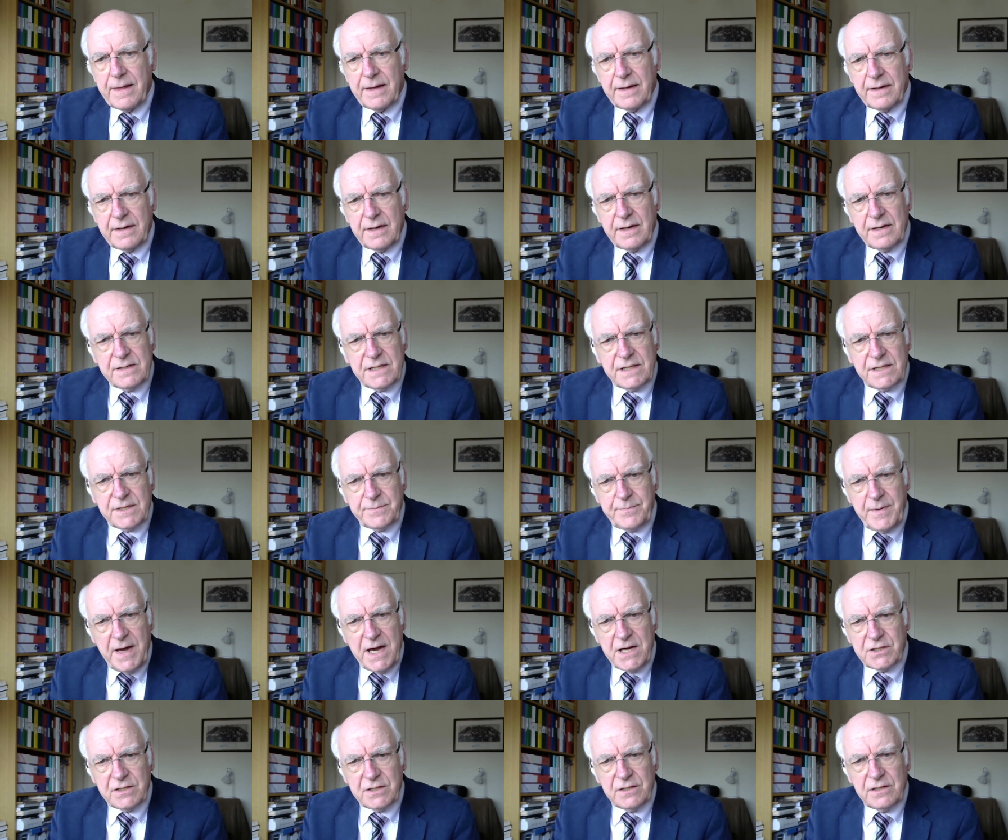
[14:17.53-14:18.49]
his
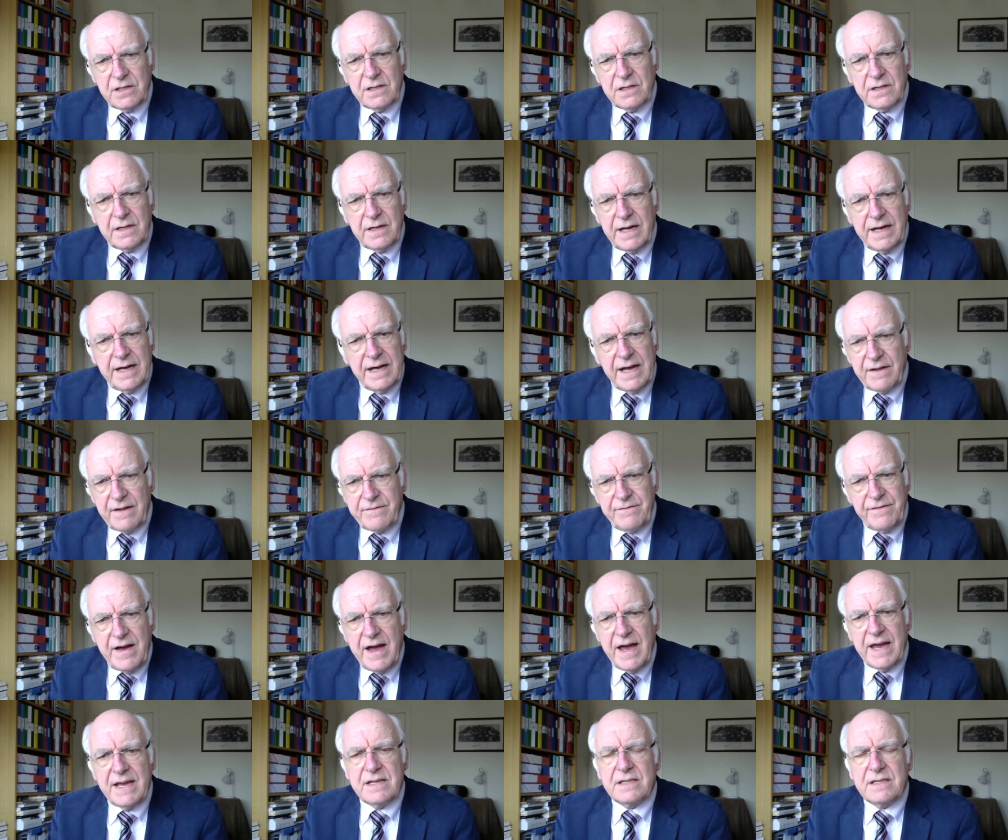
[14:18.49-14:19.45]
special uh,
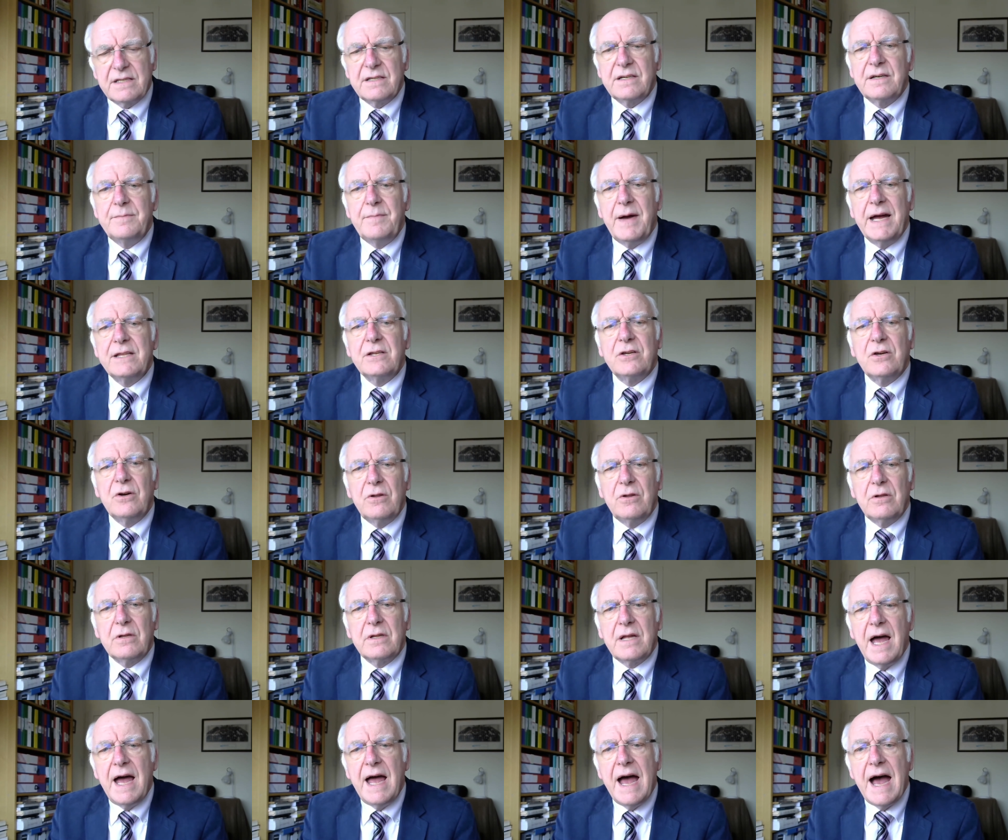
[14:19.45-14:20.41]
advisor, a man called
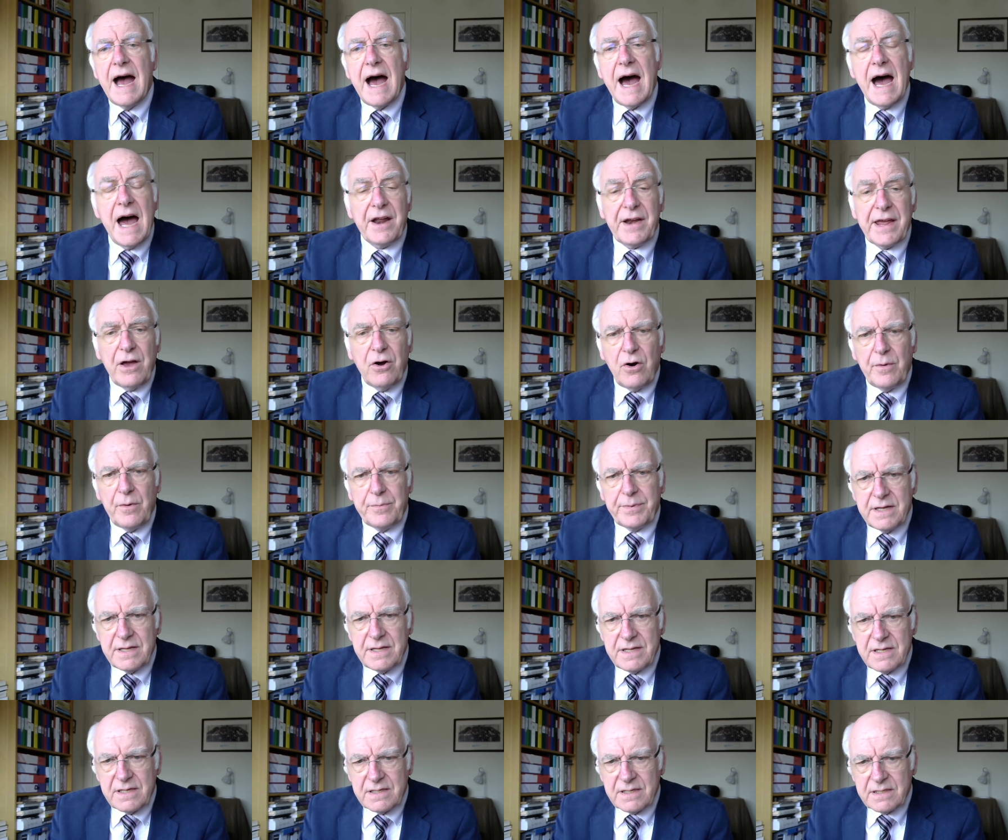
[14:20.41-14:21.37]
Harry
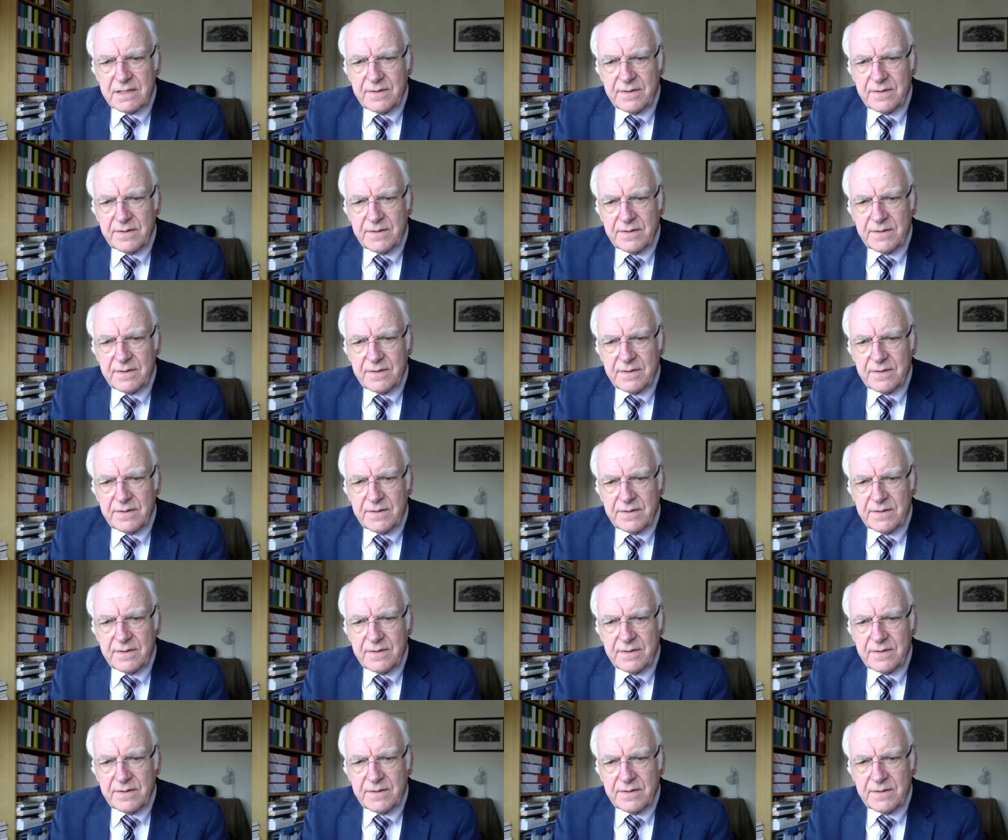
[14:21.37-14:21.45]
Hopkins.